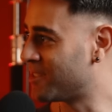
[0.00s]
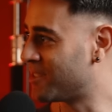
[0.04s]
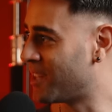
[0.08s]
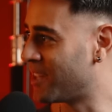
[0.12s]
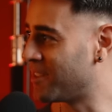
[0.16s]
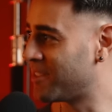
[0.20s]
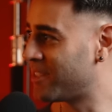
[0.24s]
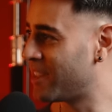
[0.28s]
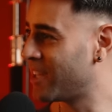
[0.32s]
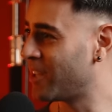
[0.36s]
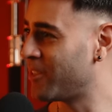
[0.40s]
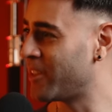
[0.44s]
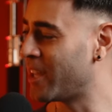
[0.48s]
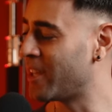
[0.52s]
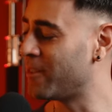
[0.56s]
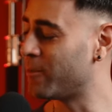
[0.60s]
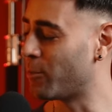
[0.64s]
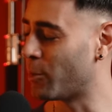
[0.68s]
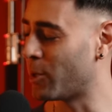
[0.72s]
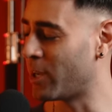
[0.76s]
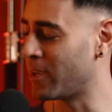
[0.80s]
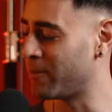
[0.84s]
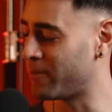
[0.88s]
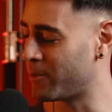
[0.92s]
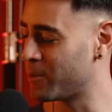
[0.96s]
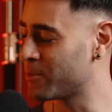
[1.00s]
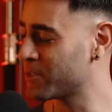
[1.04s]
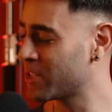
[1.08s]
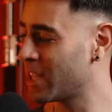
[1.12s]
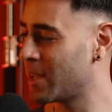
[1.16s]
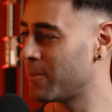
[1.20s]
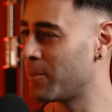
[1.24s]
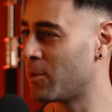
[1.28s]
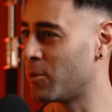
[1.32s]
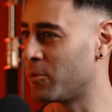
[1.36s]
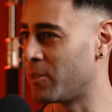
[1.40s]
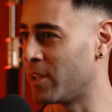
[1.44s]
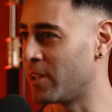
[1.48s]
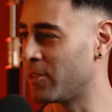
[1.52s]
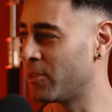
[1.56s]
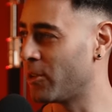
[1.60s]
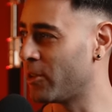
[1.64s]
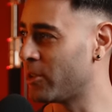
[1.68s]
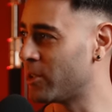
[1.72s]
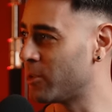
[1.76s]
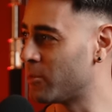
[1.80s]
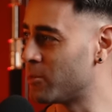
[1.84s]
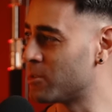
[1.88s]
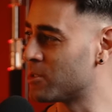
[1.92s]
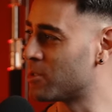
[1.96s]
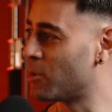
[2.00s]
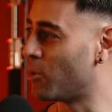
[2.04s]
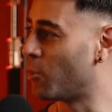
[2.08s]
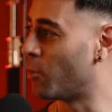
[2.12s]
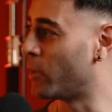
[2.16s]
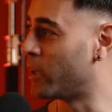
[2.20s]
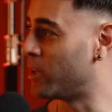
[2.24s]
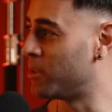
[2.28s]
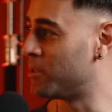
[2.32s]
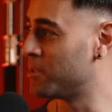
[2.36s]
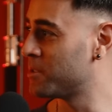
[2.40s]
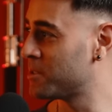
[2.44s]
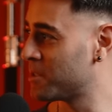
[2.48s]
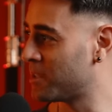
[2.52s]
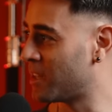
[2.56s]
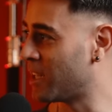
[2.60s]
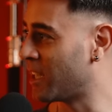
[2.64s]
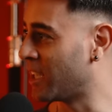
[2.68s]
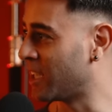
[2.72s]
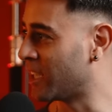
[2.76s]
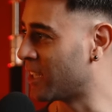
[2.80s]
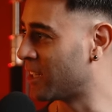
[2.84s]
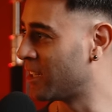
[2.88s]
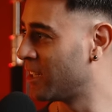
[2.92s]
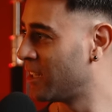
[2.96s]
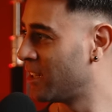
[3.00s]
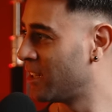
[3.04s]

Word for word: They when I first came here, they thought it was the weirdest thing.